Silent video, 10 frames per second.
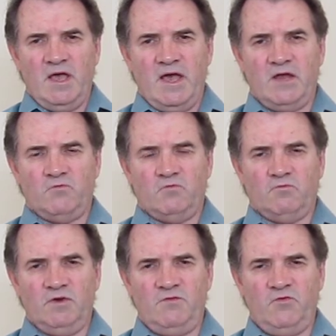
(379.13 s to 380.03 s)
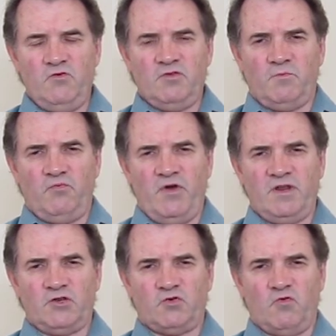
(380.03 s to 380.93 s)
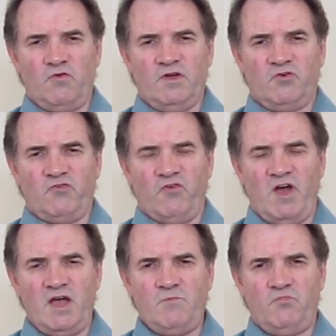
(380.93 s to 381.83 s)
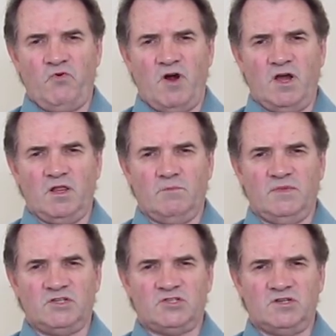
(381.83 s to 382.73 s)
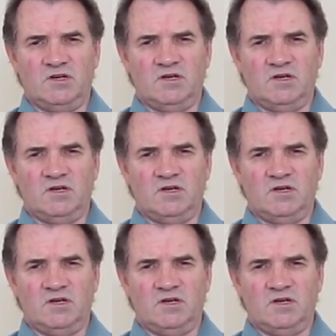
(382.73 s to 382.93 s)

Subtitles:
and we view the predatory crime problem as